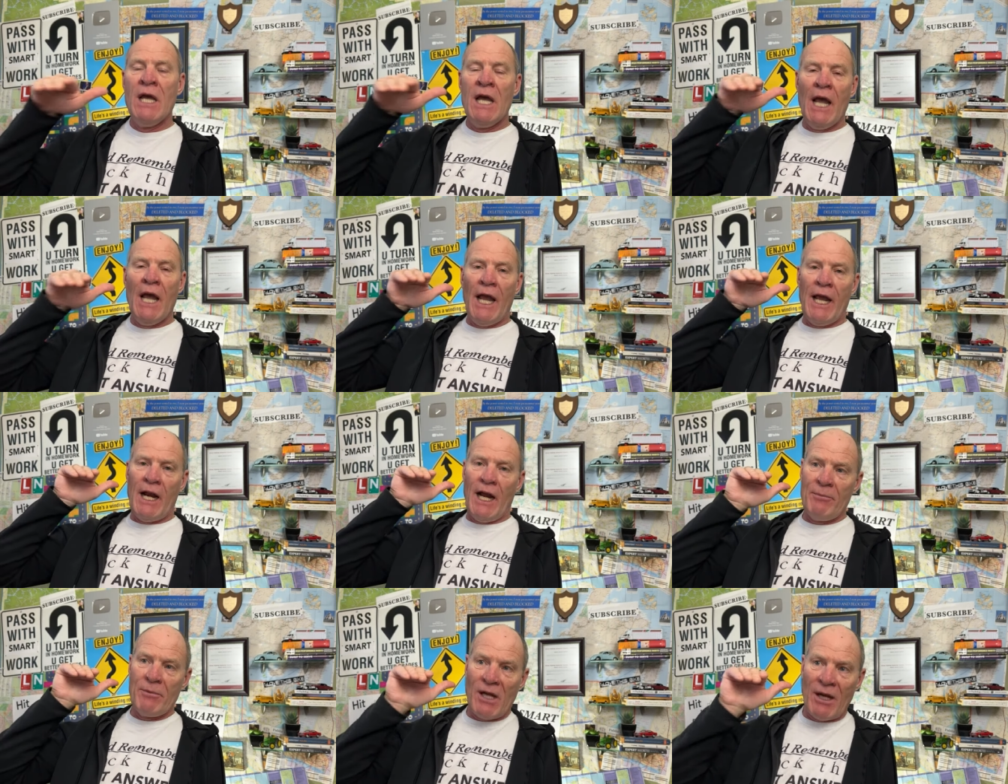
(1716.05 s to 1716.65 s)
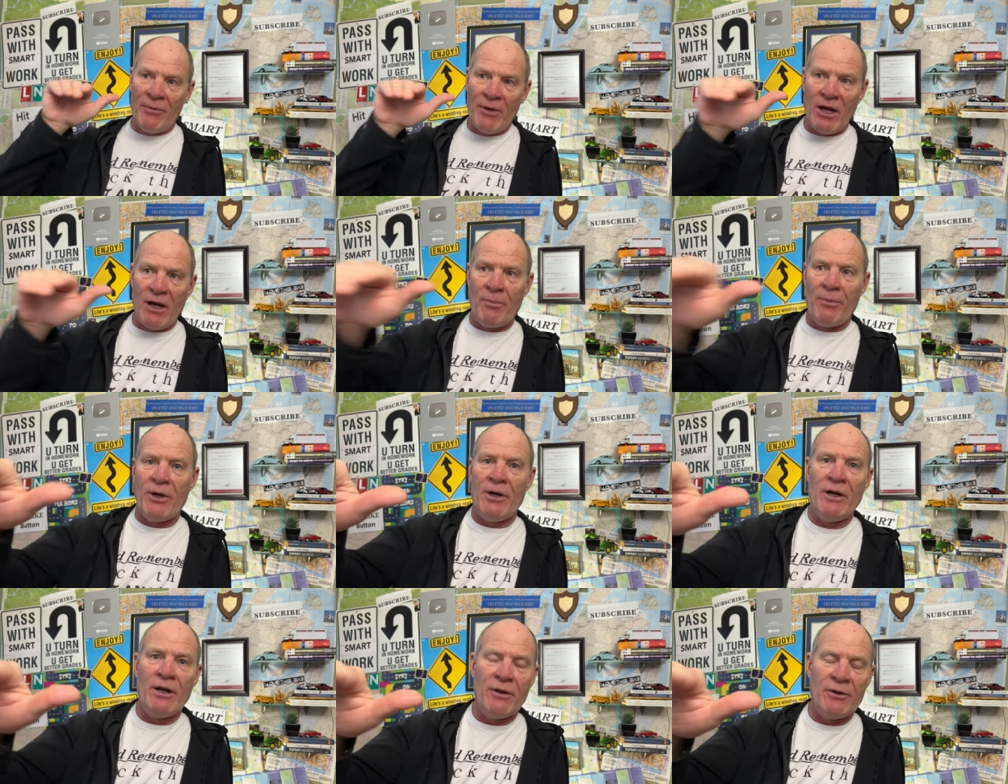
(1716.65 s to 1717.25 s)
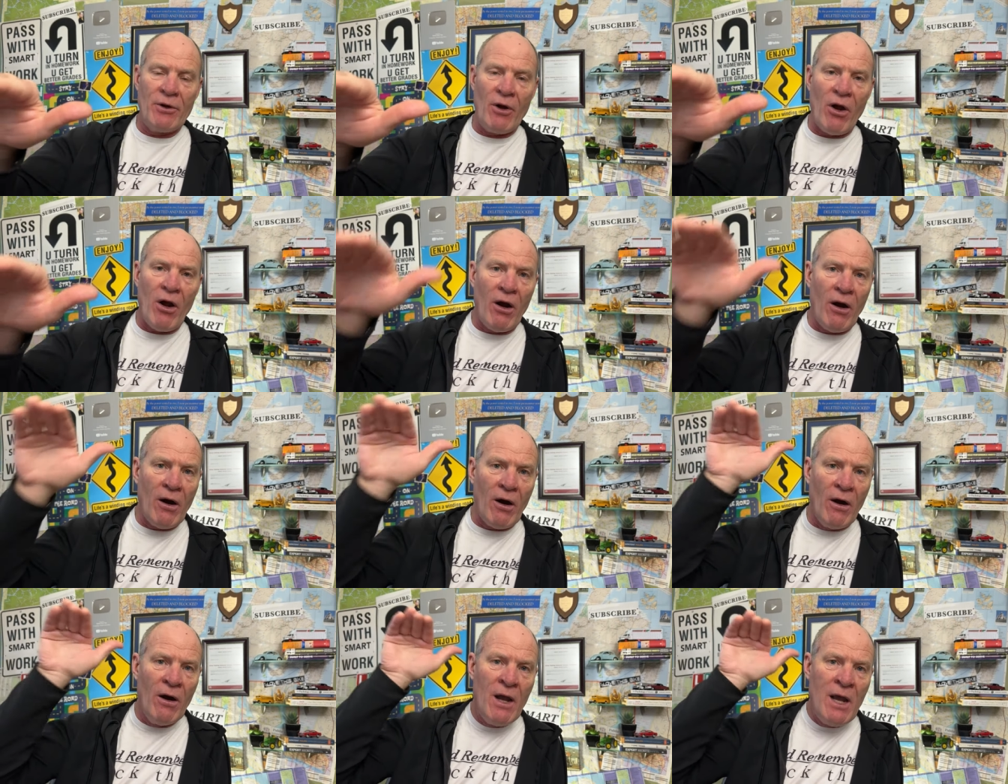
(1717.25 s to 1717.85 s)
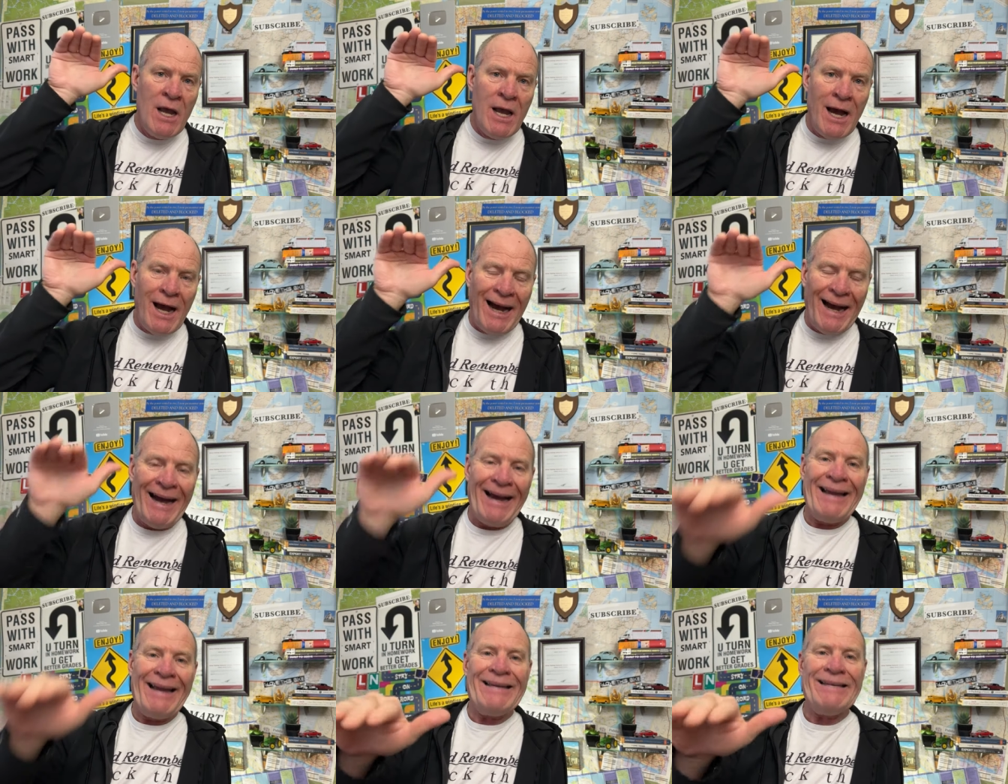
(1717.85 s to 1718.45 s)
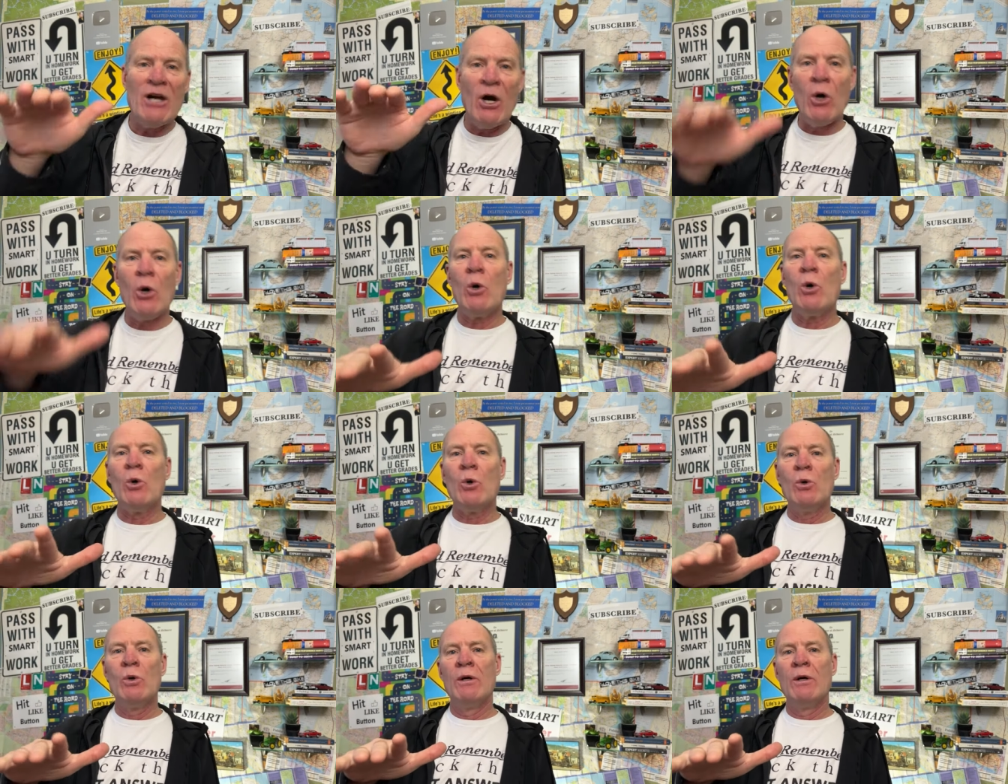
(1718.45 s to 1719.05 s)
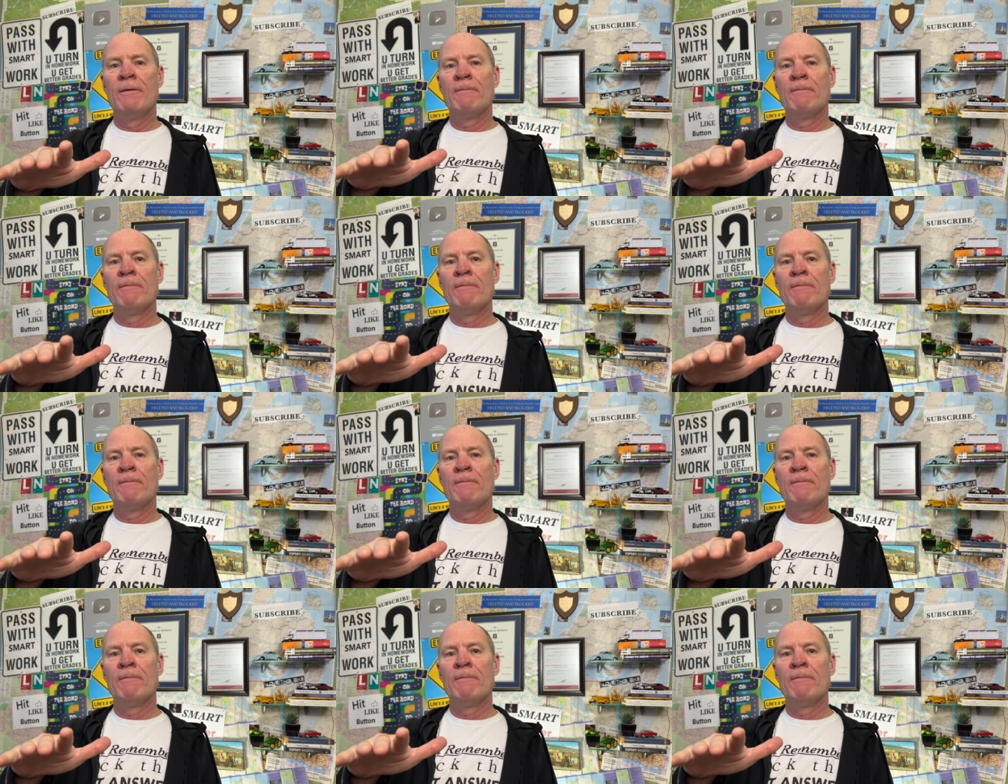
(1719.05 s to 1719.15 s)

and I'm coming up on another car, I know